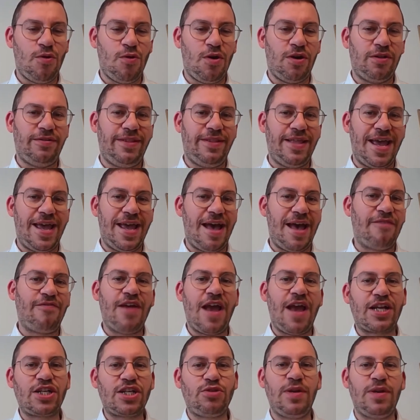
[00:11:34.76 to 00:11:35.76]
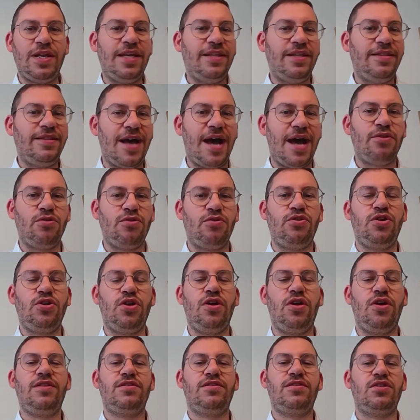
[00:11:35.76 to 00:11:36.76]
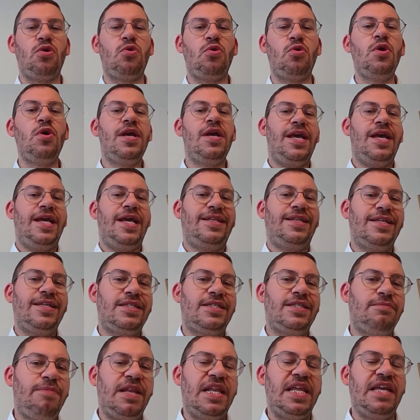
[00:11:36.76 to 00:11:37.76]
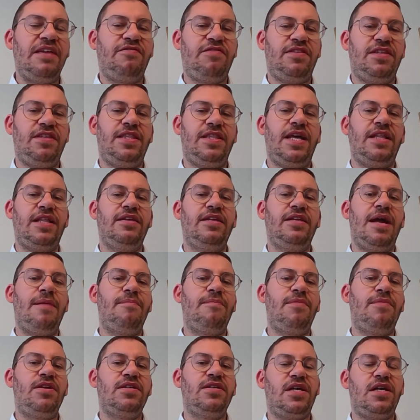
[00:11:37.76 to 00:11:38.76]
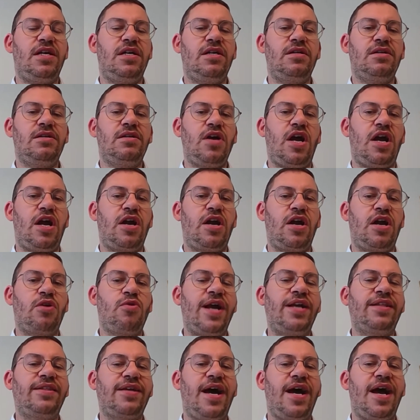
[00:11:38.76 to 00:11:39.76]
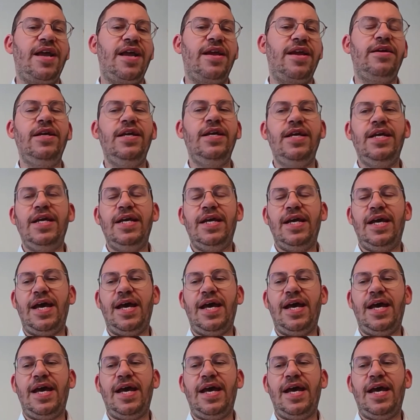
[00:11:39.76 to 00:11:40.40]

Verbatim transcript: what they have actually done or not. So it is believed that the numbers are quite higher.